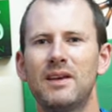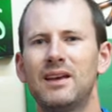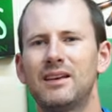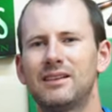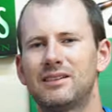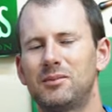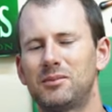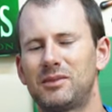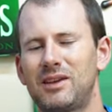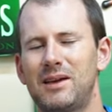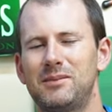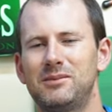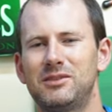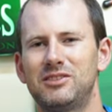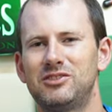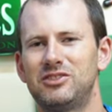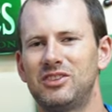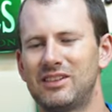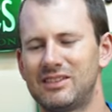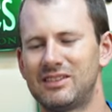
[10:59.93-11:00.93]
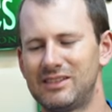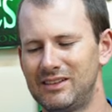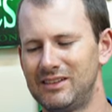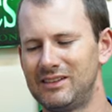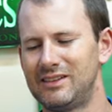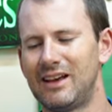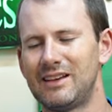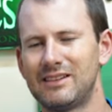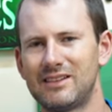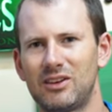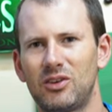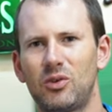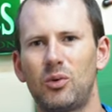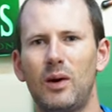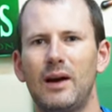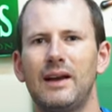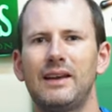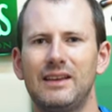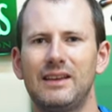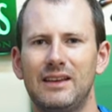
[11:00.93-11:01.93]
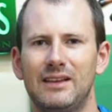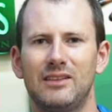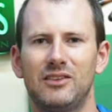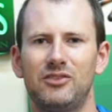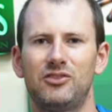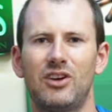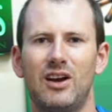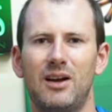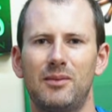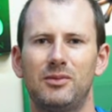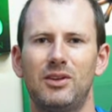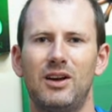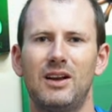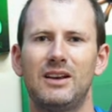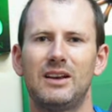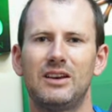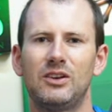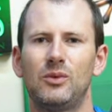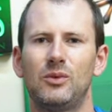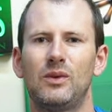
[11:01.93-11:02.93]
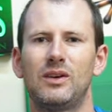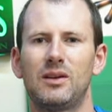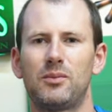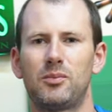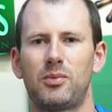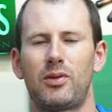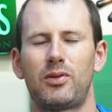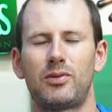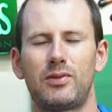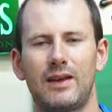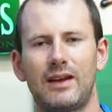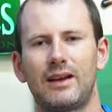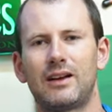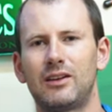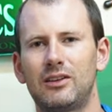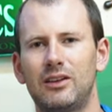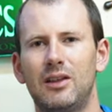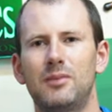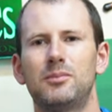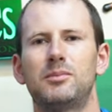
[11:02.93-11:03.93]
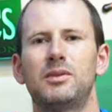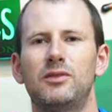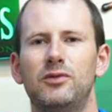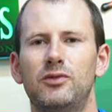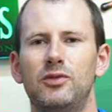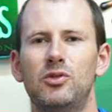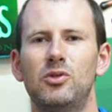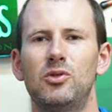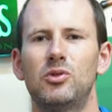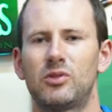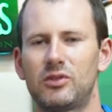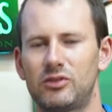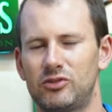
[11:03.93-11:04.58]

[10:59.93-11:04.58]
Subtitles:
Sometimes it just doesn't quite get the job done, and you end up with thick, clumpy food